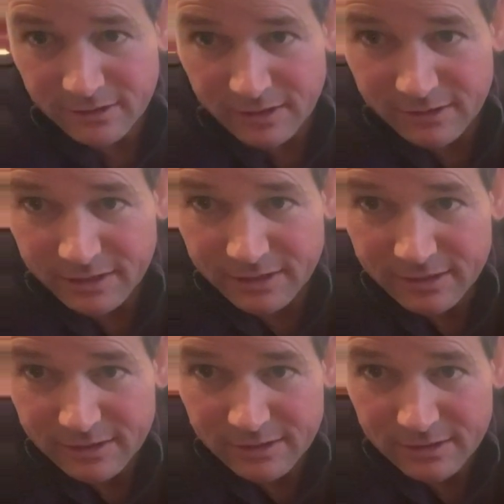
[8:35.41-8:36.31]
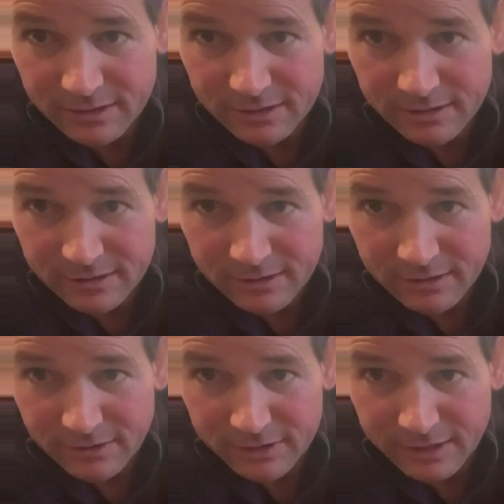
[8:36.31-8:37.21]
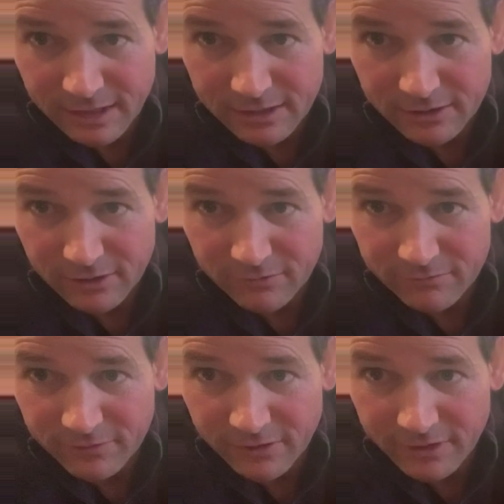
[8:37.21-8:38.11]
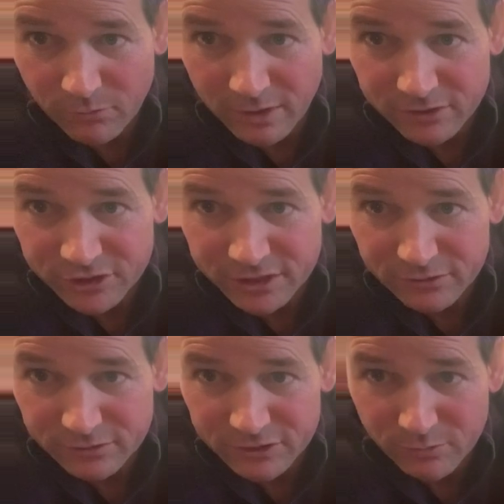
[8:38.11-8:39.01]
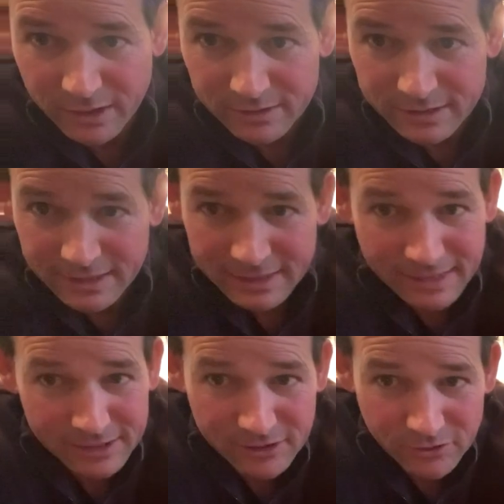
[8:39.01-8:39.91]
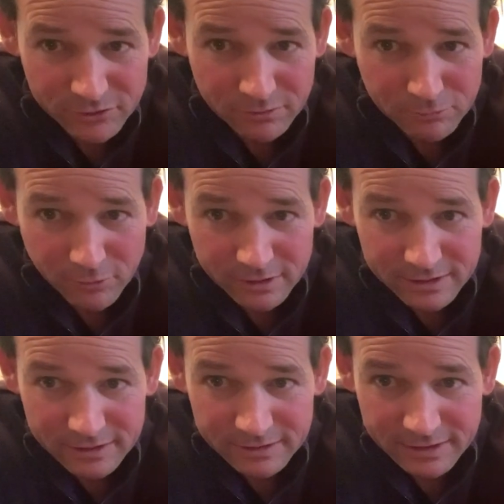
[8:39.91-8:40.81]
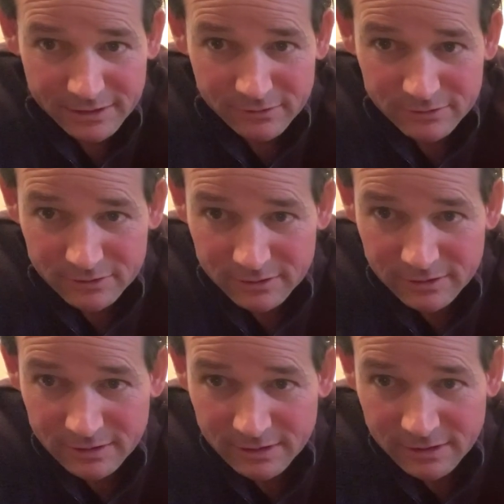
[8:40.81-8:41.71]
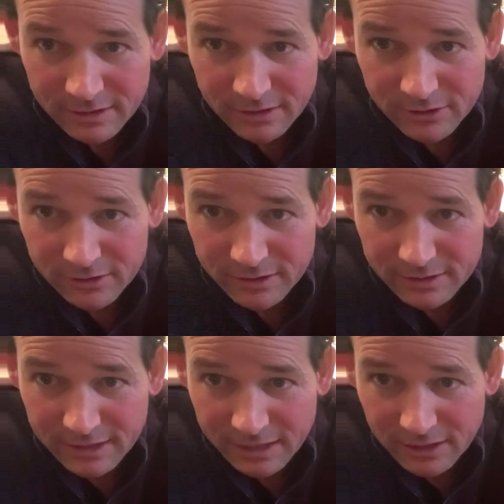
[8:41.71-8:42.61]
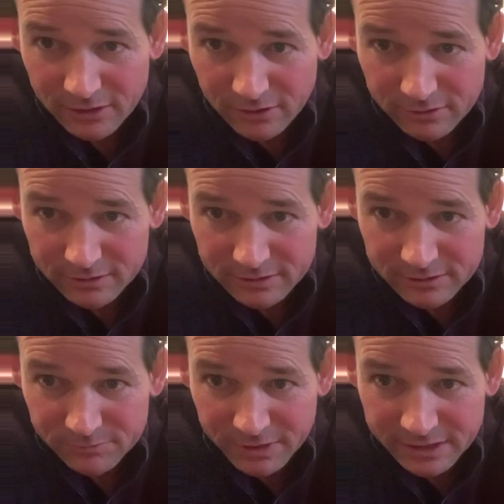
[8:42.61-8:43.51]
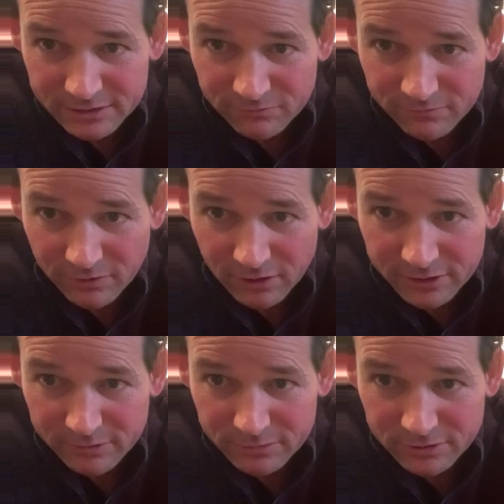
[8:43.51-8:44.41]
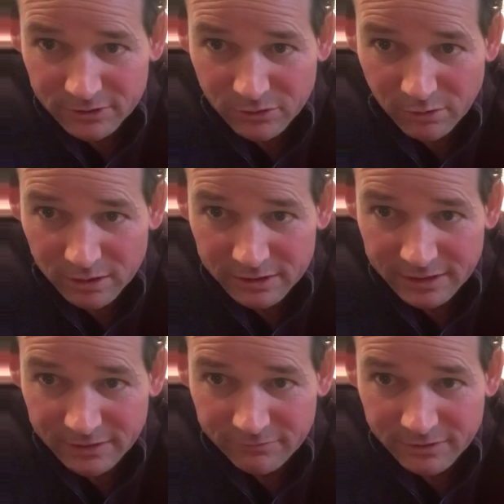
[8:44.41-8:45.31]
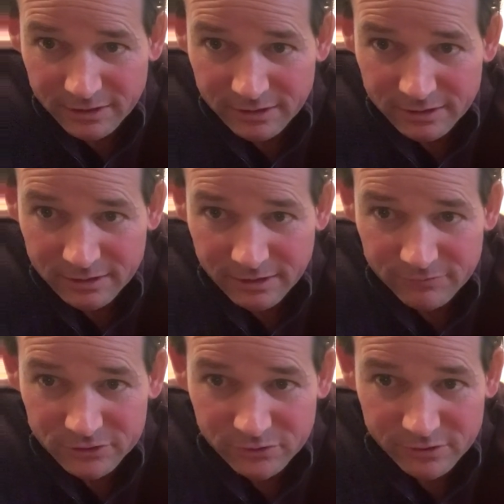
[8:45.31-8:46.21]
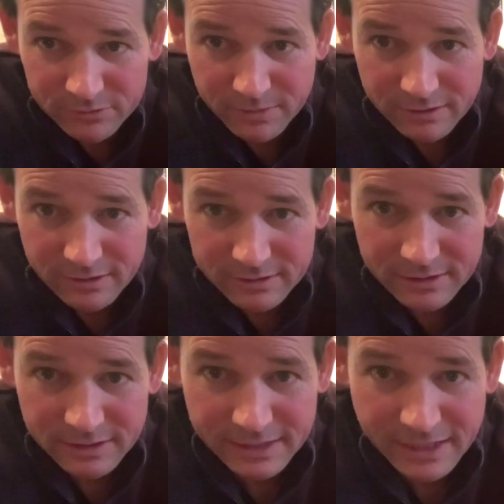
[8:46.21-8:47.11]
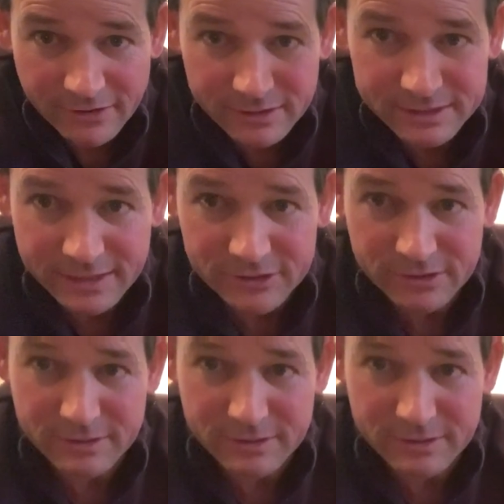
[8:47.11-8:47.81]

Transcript: on the nakago, very well chiseled as well. Nakagos are important, you know. Good nakago speaks volumes to the quality of the swordsmith and the care and attention